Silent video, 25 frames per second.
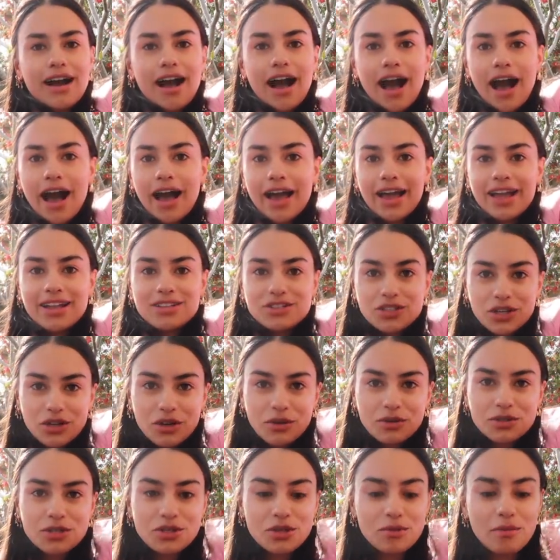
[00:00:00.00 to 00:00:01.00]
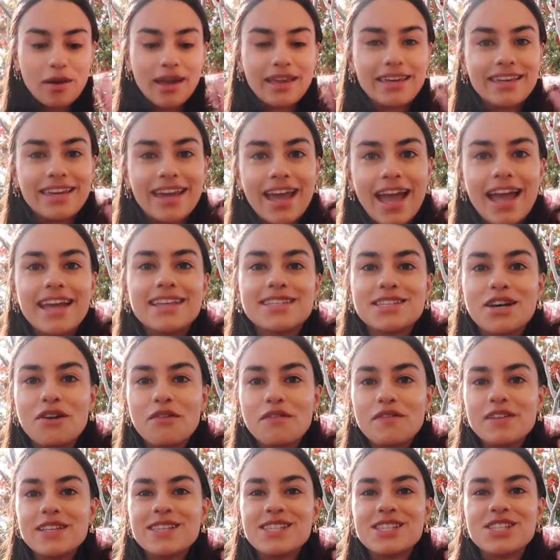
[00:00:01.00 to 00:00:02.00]
I don't know what to do. My year 8
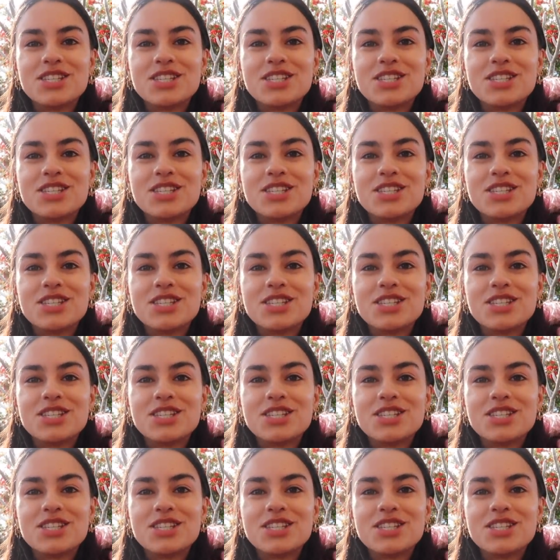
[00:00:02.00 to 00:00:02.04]
self is